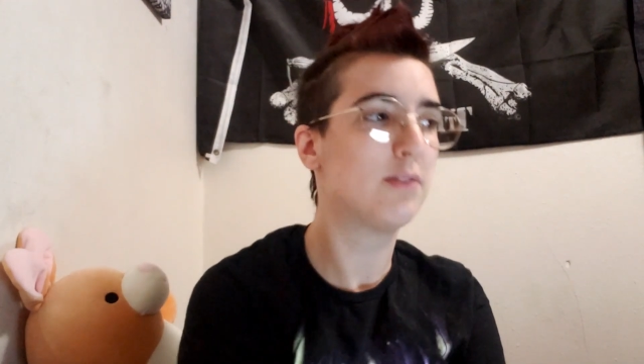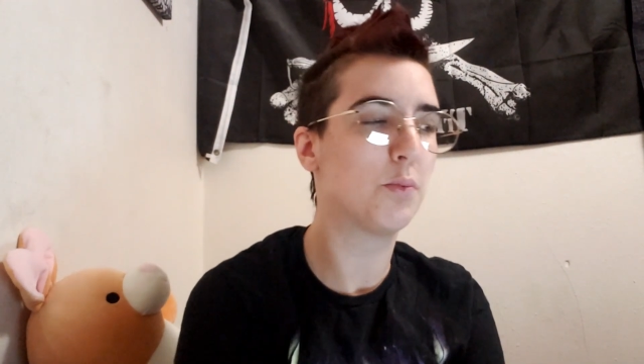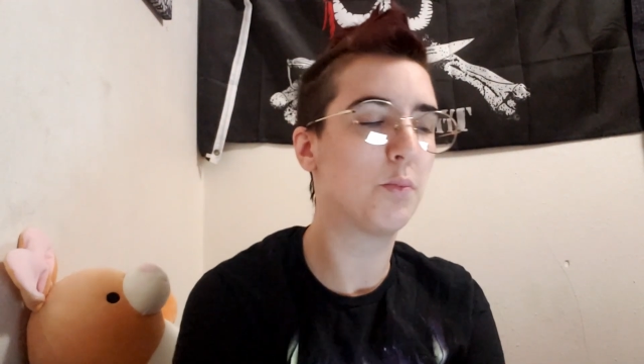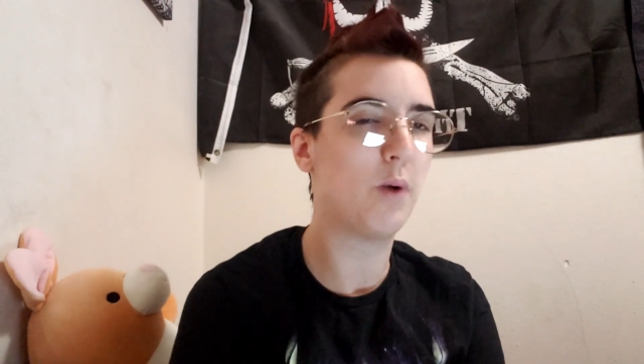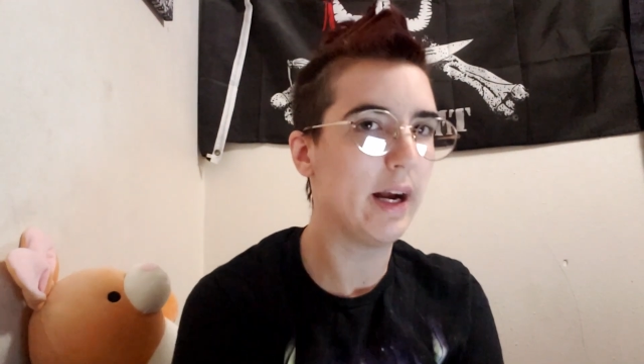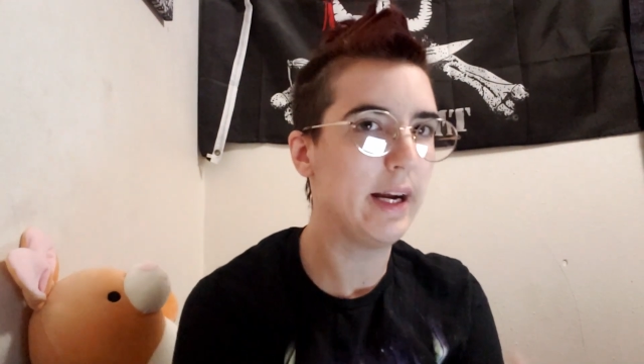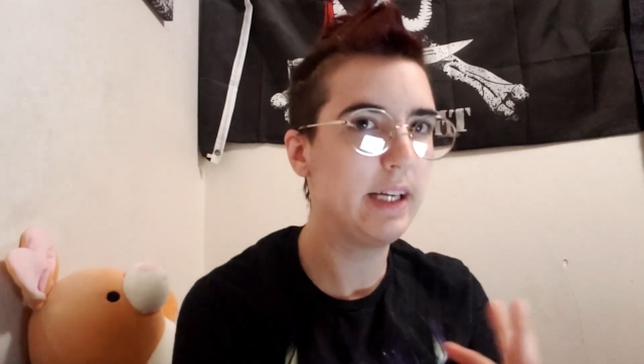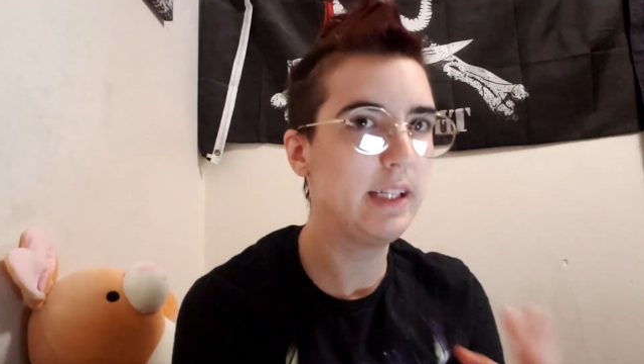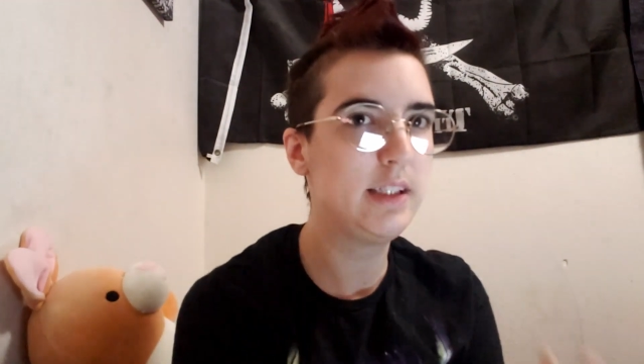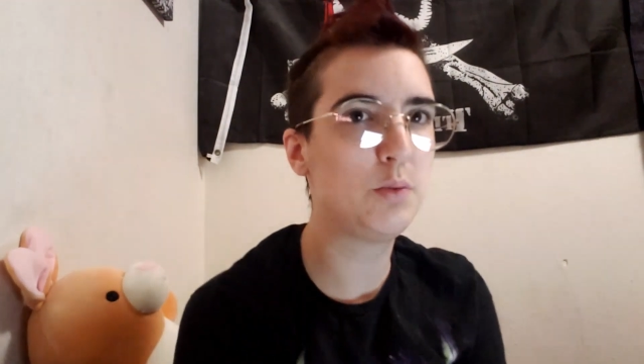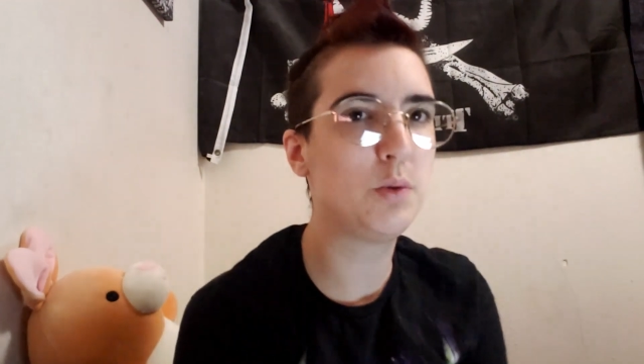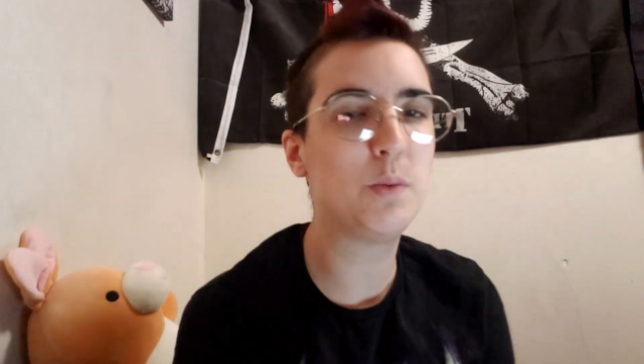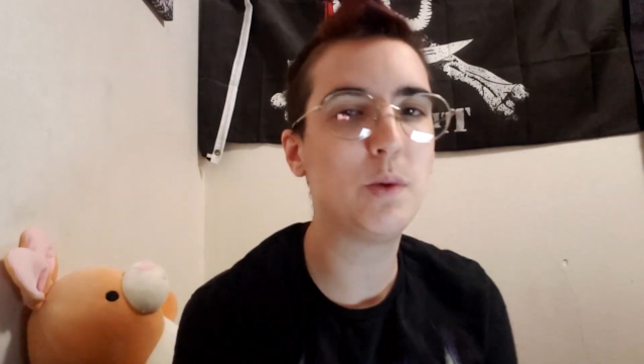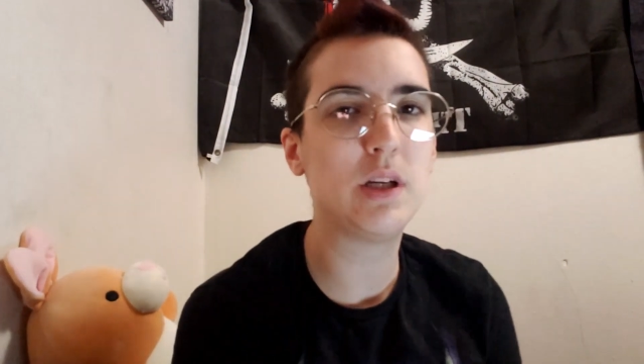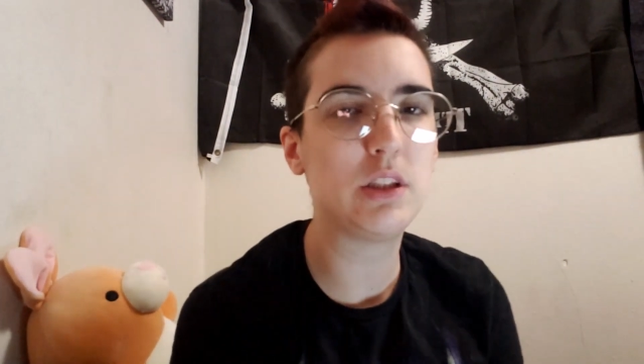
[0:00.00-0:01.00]
why it is
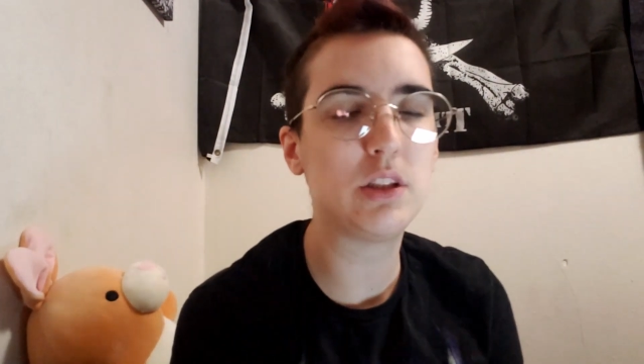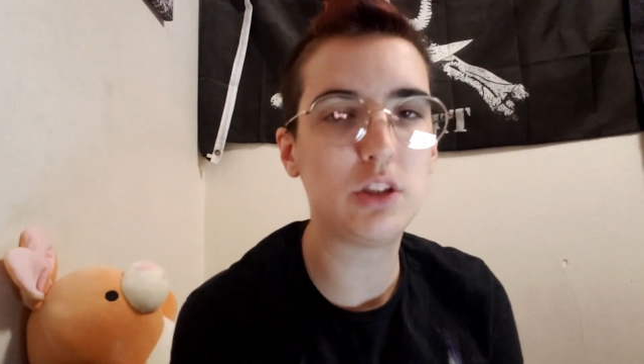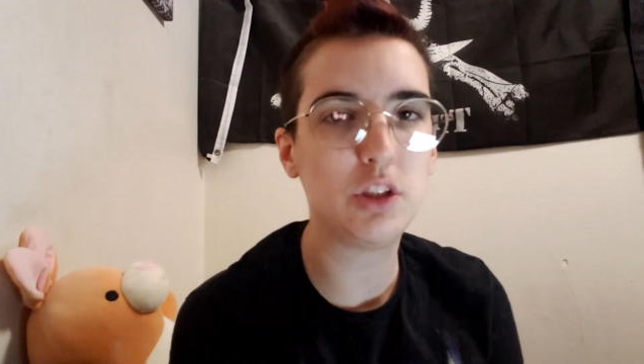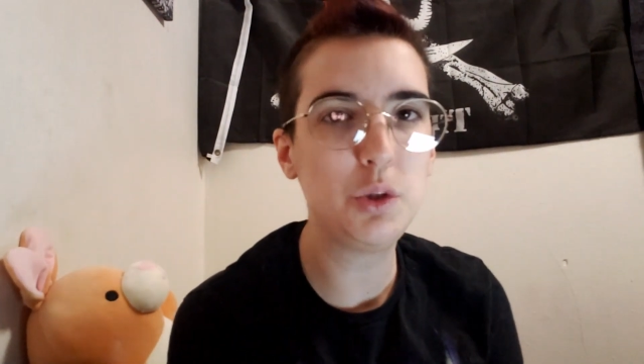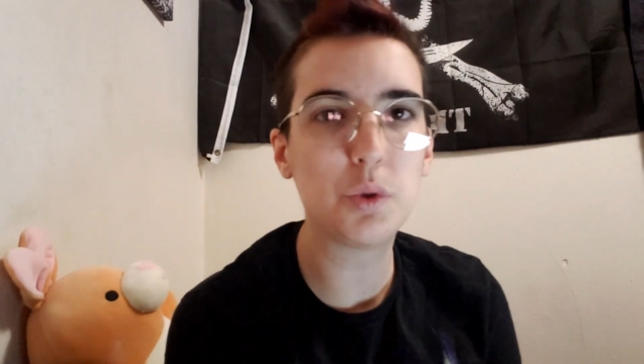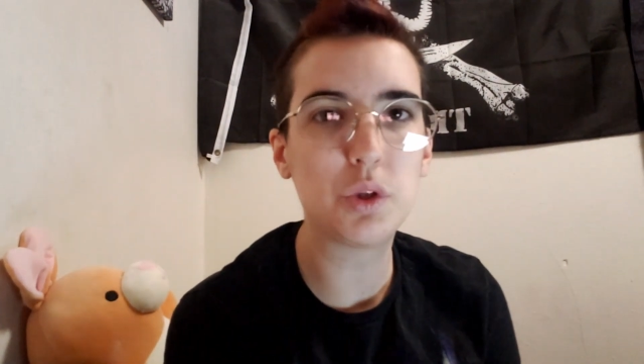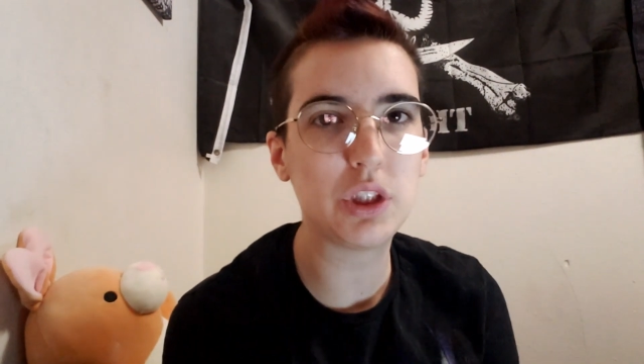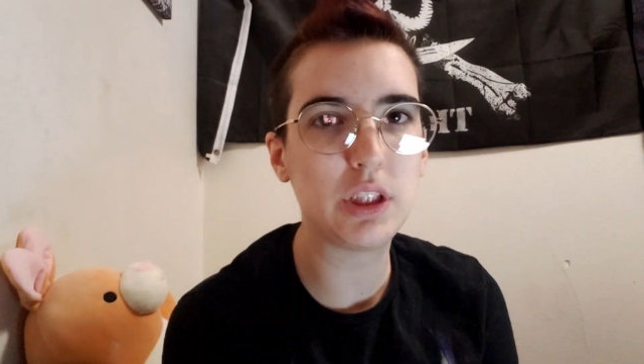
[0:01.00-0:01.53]
we want to do or